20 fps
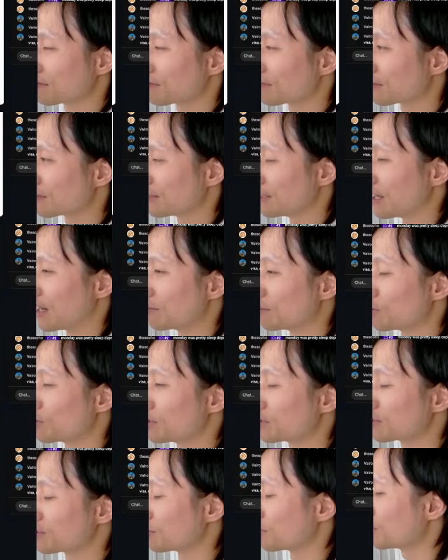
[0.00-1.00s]
Yeah, I'm
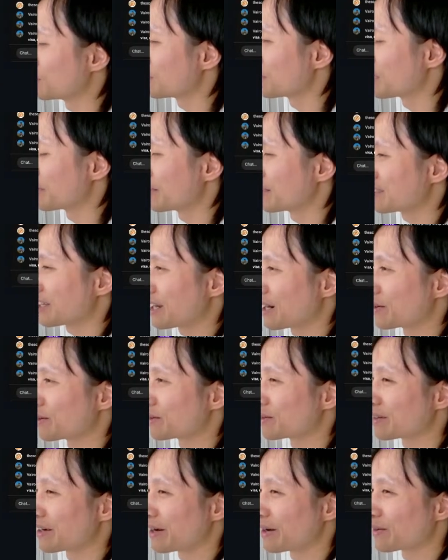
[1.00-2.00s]
always curious
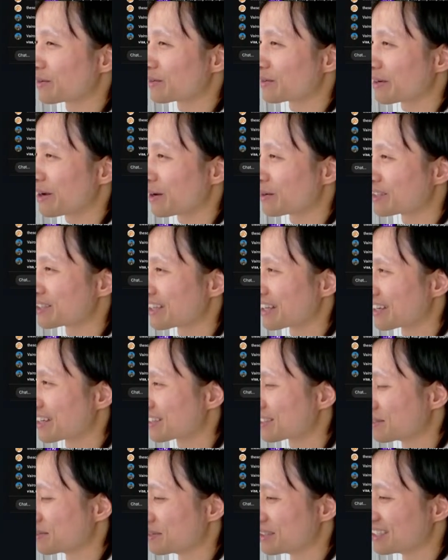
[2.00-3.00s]
how it's like
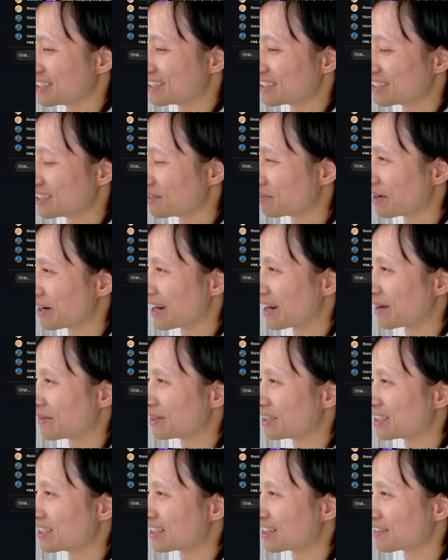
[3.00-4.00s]
to be in
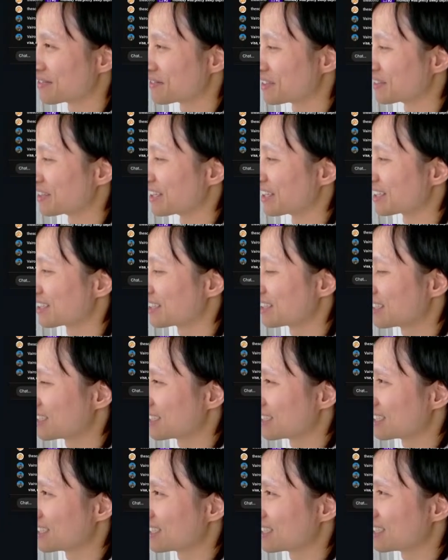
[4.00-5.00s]
Miami. I feel like
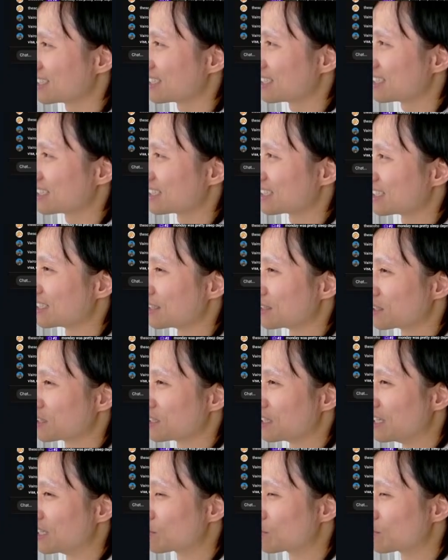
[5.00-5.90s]
it's